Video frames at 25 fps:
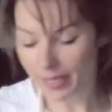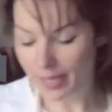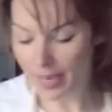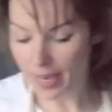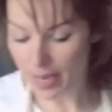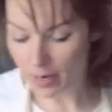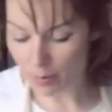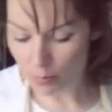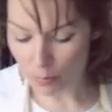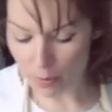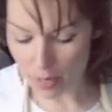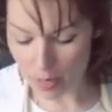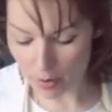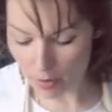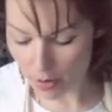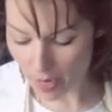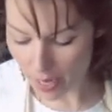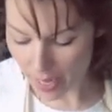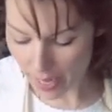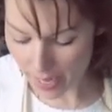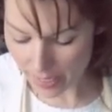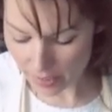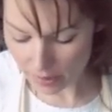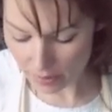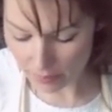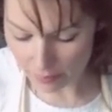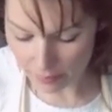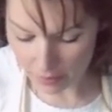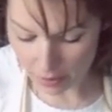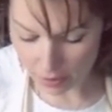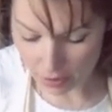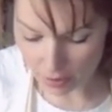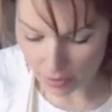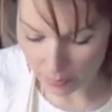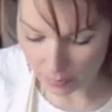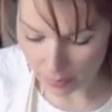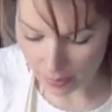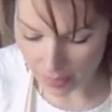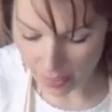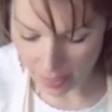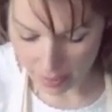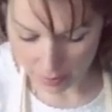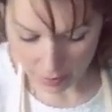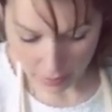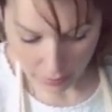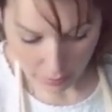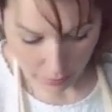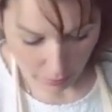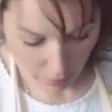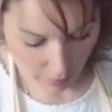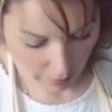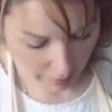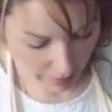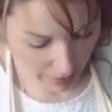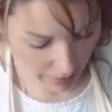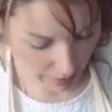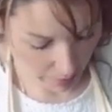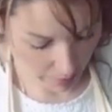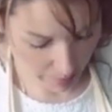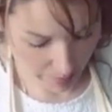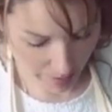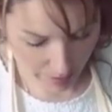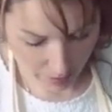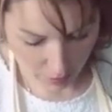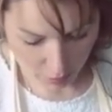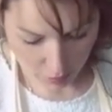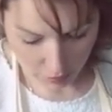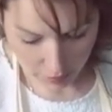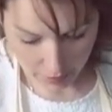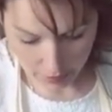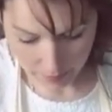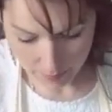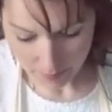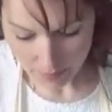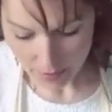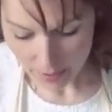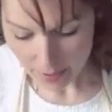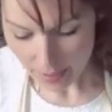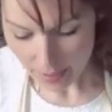again. Well, I had to finish that without you. I ran out of battery.